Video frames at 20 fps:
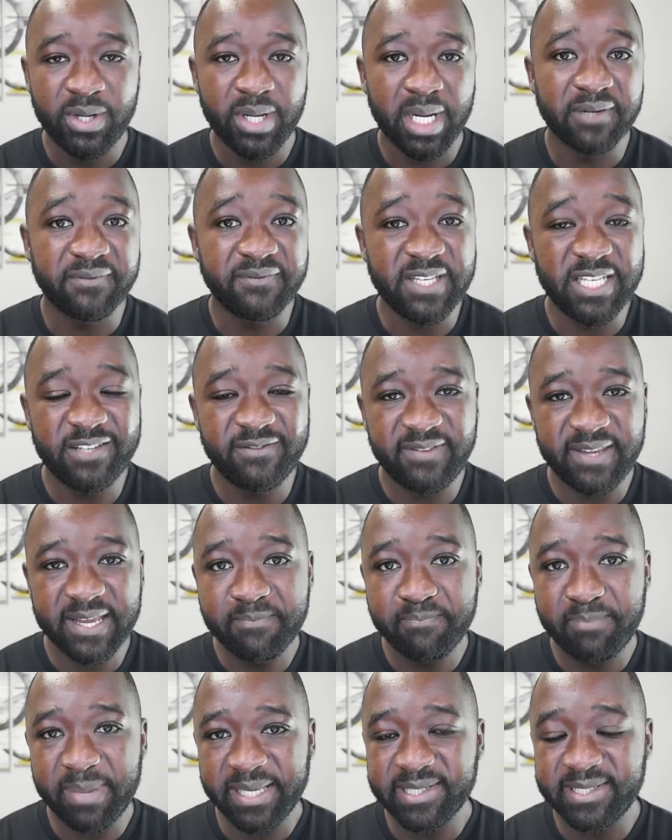of
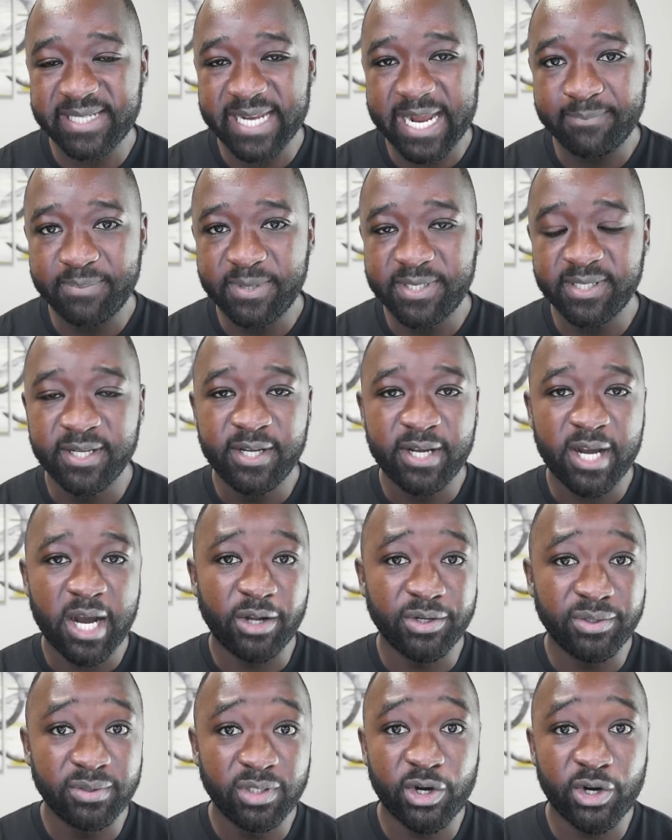EVM based apps
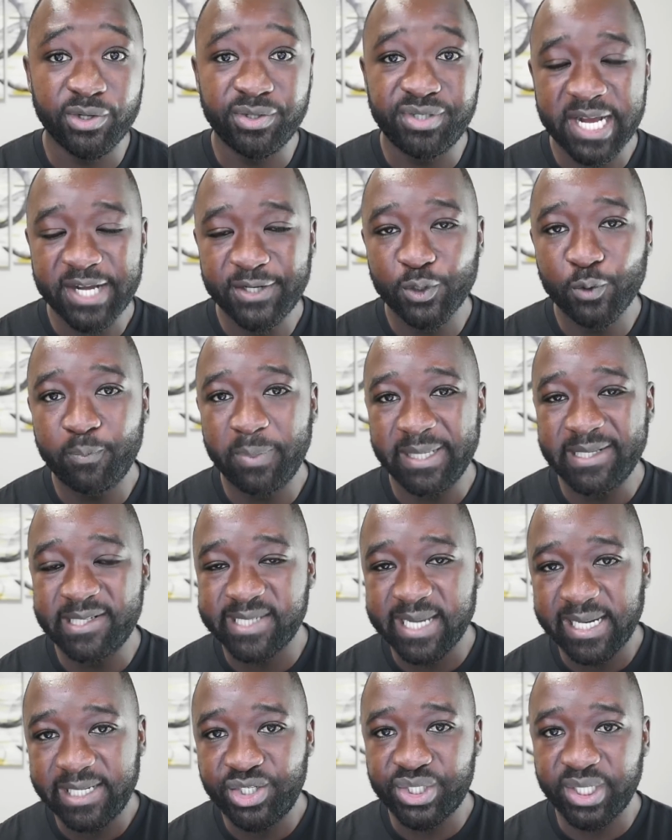on Cardano based
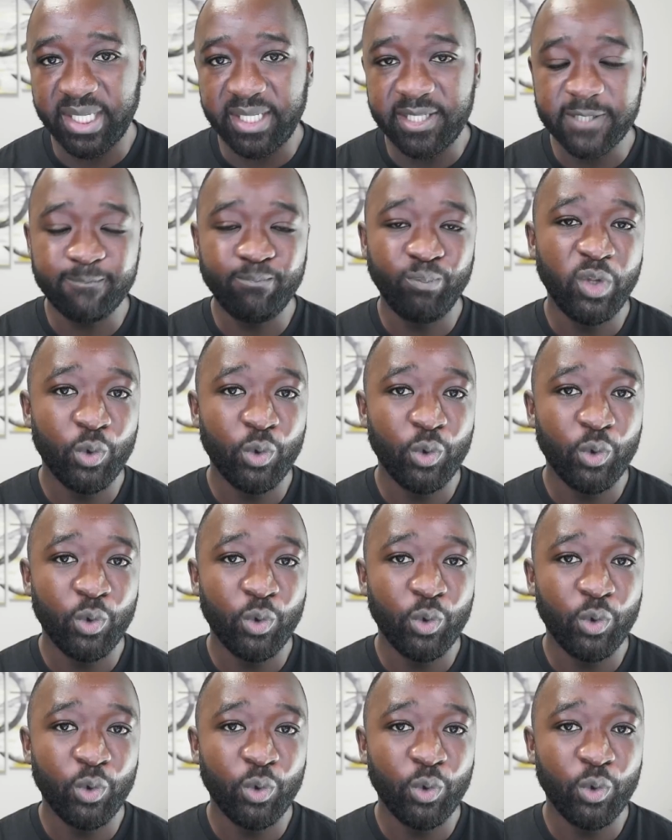sidechains,